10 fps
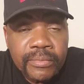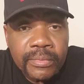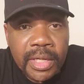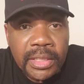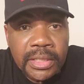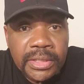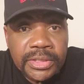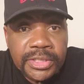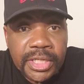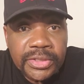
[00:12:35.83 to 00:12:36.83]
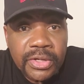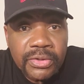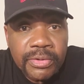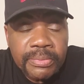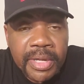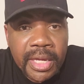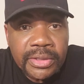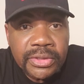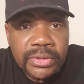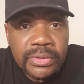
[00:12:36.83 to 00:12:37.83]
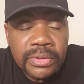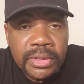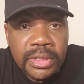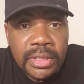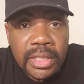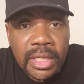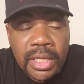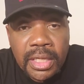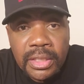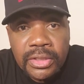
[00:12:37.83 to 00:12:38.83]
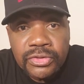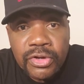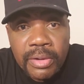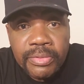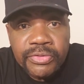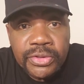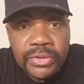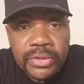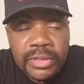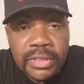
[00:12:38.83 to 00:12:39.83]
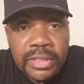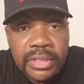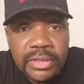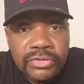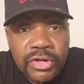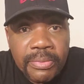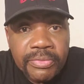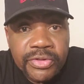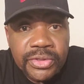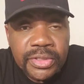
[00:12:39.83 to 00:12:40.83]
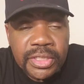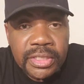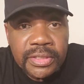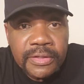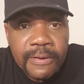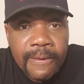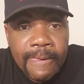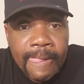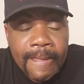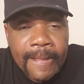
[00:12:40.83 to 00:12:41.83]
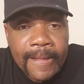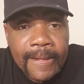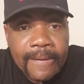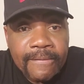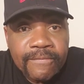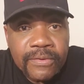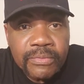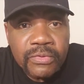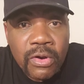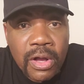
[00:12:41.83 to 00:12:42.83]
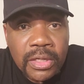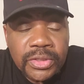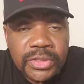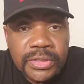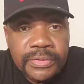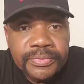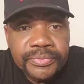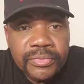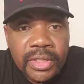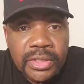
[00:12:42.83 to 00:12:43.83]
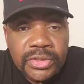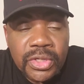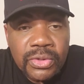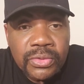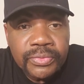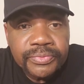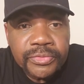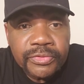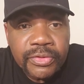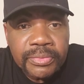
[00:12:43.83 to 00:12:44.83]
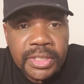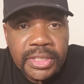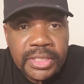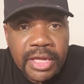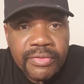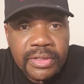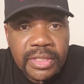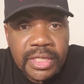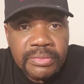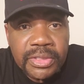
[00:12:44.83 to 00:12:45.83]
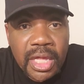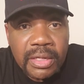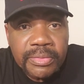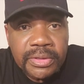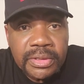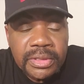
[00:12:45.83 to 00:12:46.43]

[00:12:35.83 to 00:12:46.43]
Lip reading: My lineage checks all the way back to the tribe of Judah, from Cross. So from King David and King Solomon,